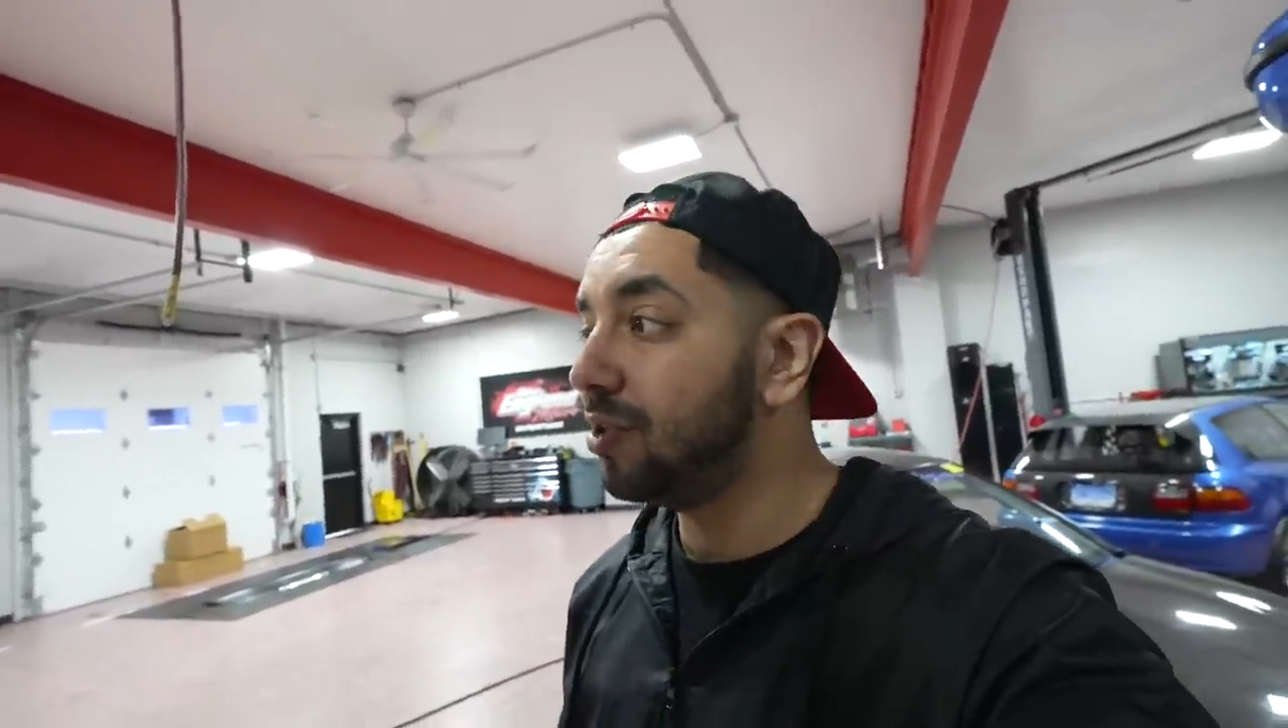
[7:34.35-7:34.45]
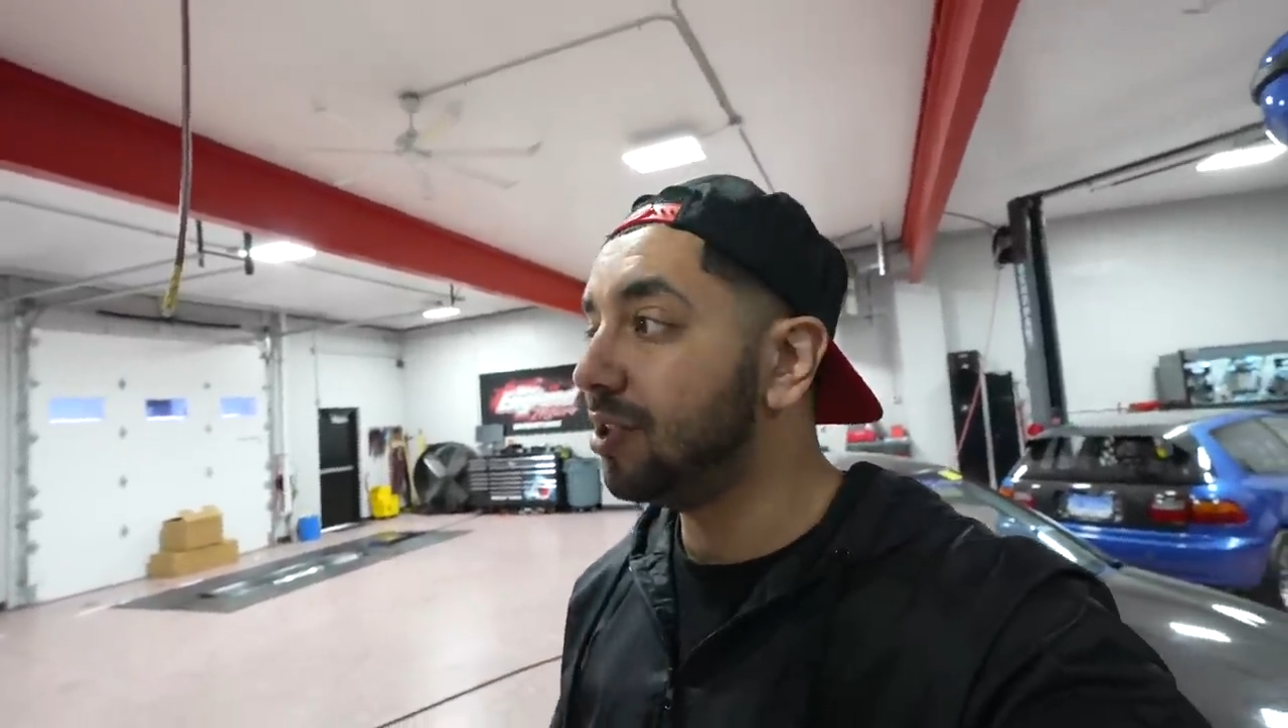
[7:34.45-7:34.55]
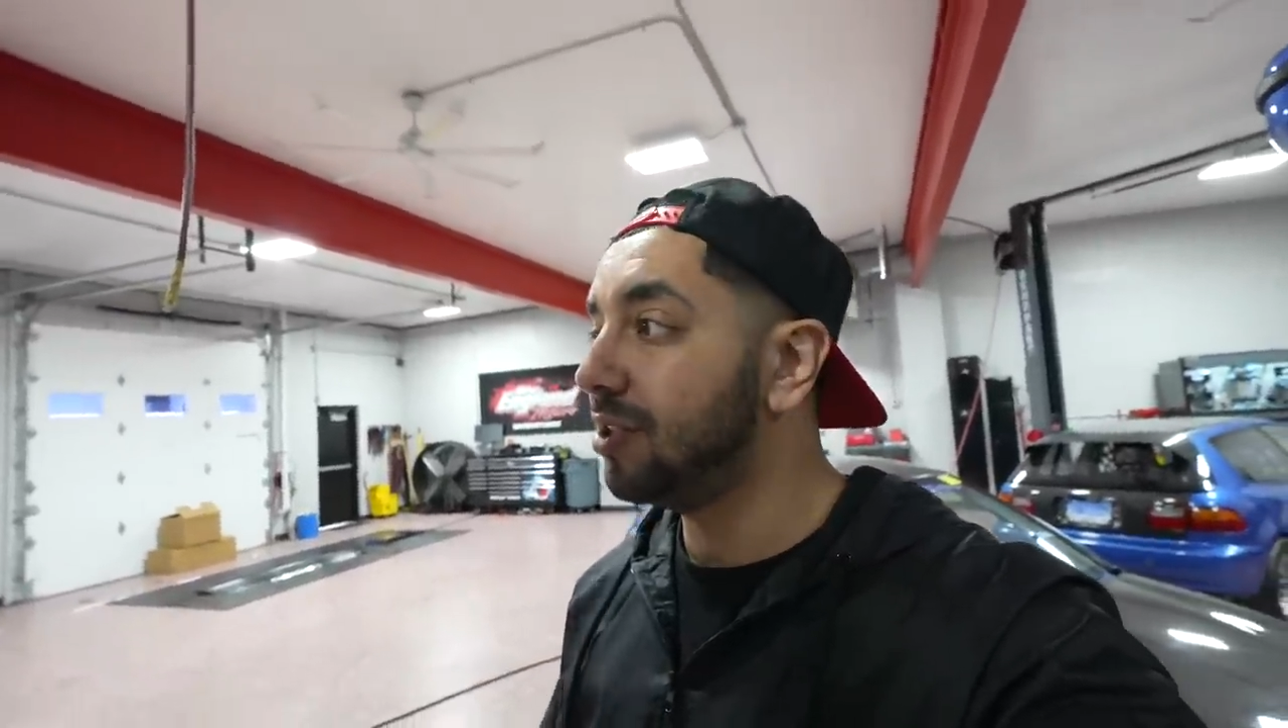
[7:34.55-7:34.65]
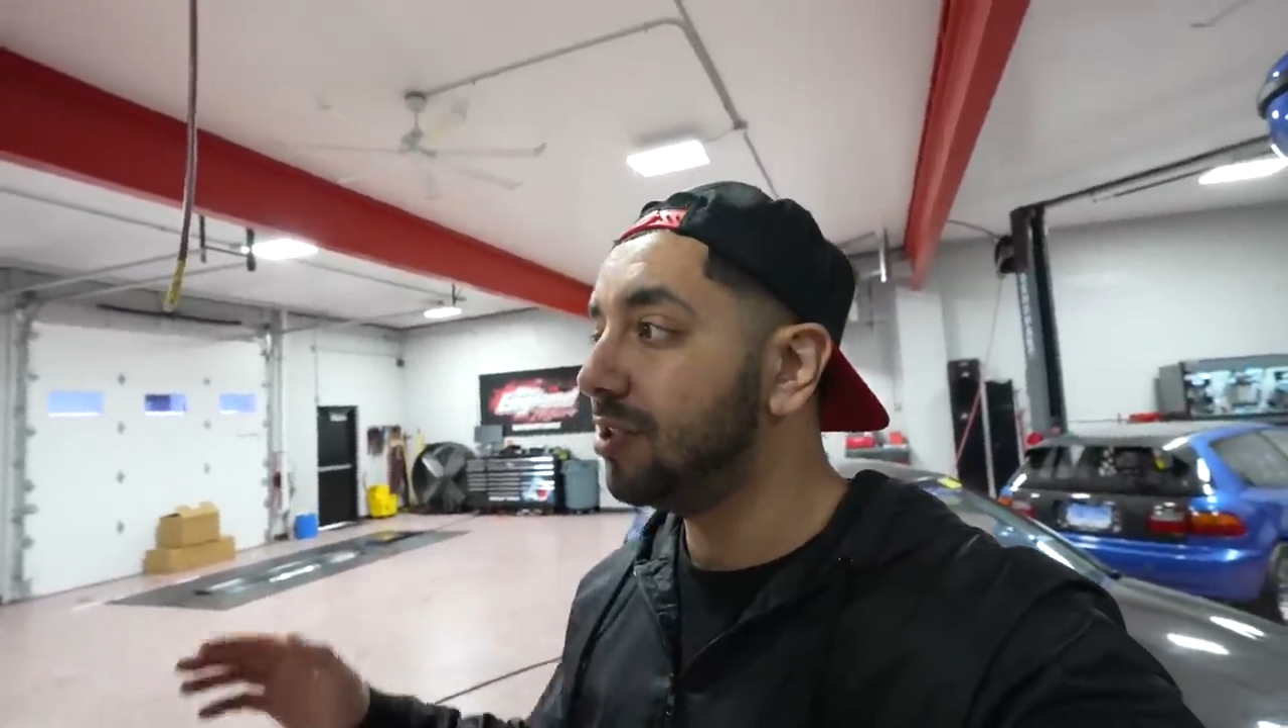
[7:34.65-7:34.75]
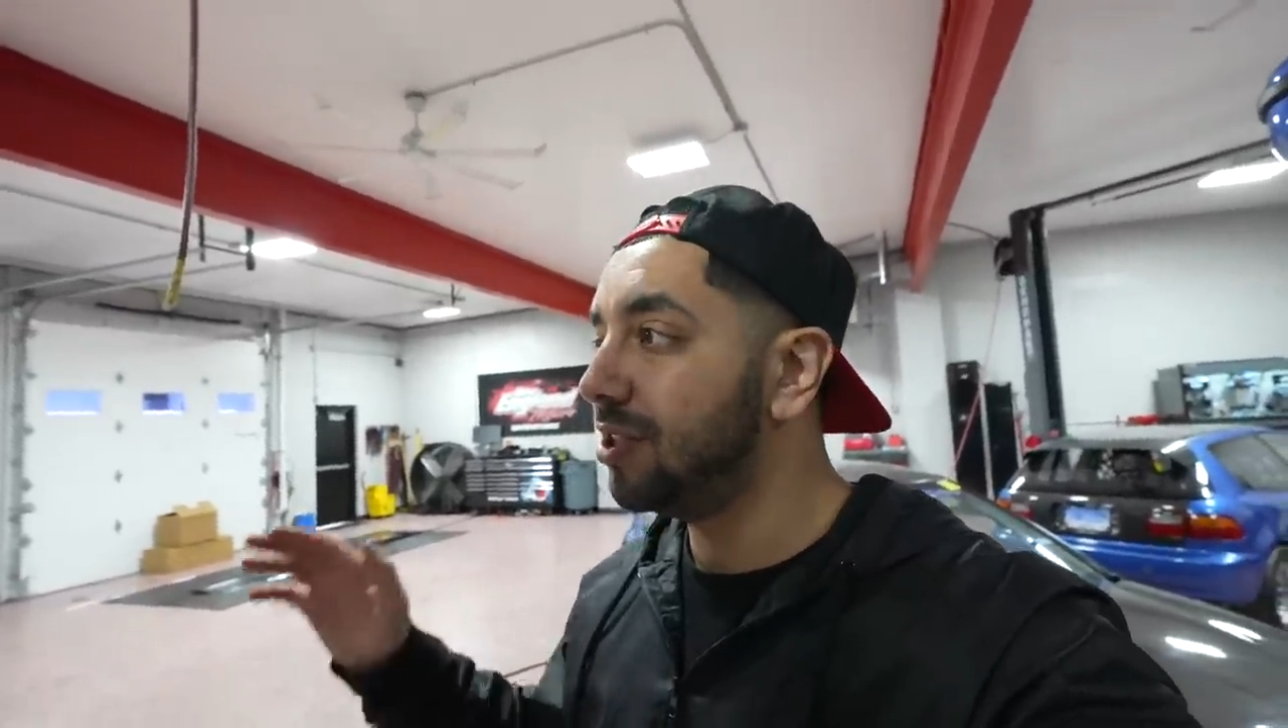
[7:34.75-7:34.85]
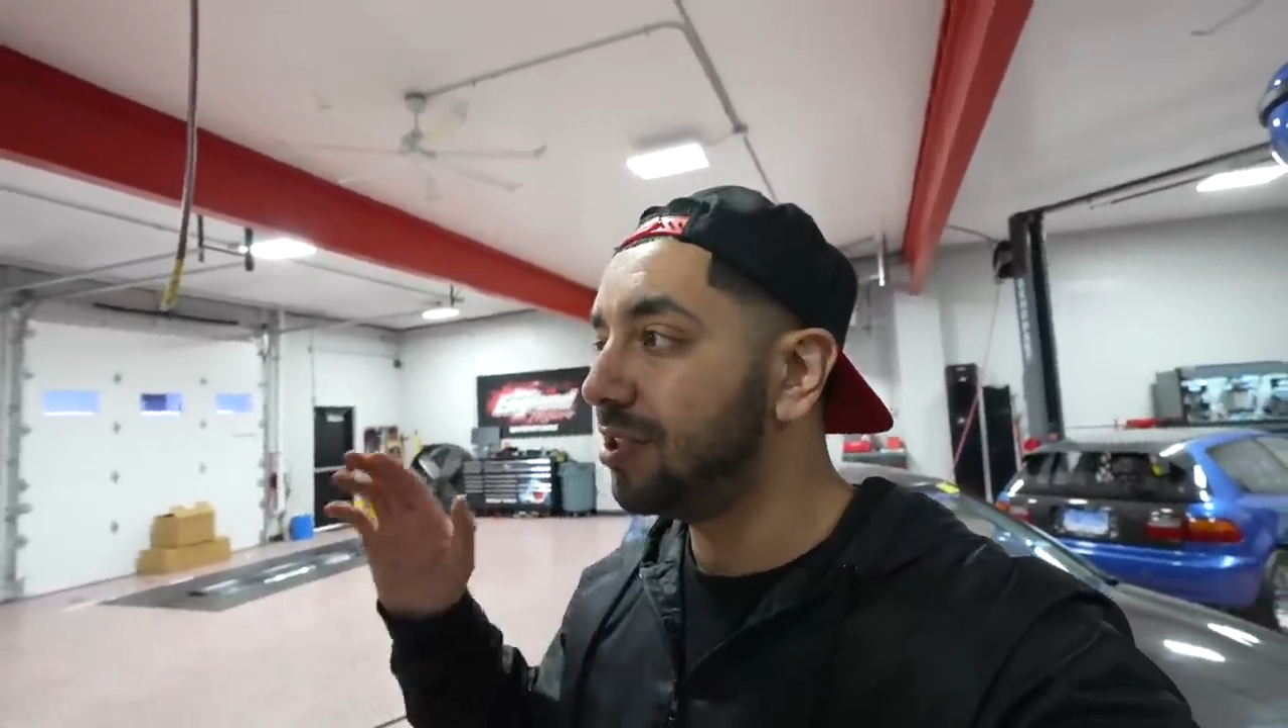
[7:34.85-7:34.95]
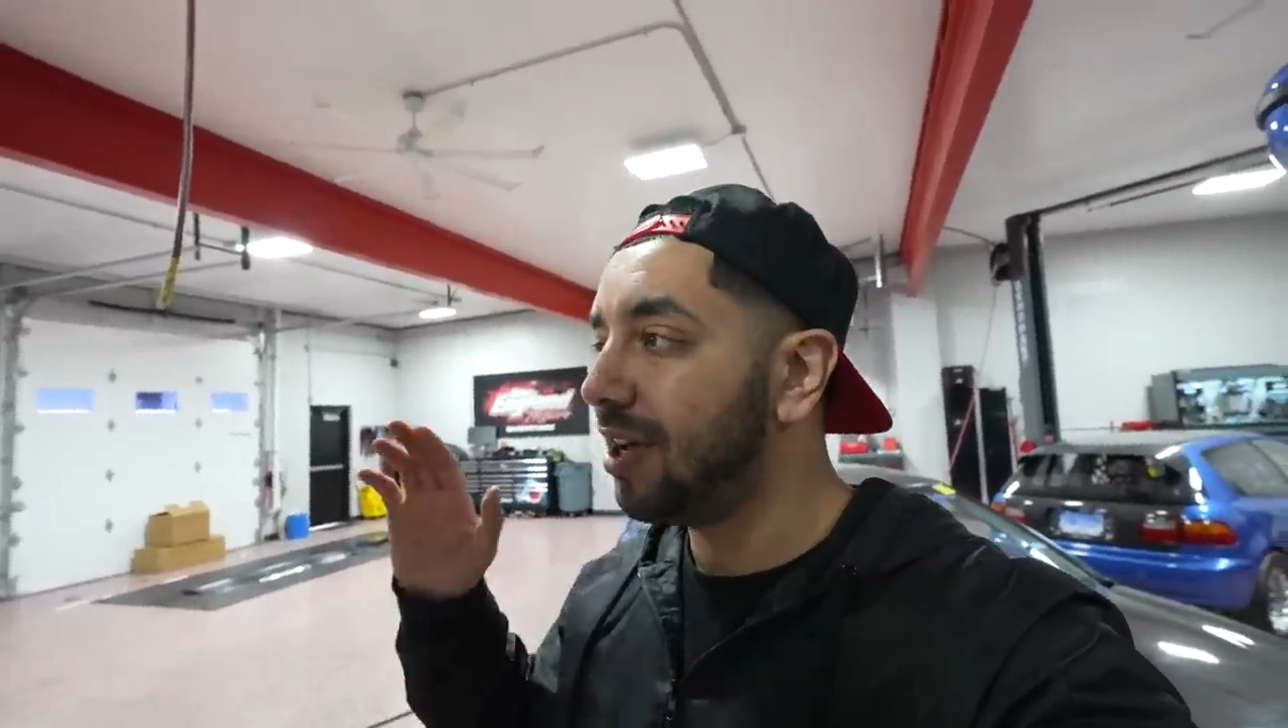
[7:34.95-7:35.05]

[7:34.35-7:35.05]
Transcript: which is just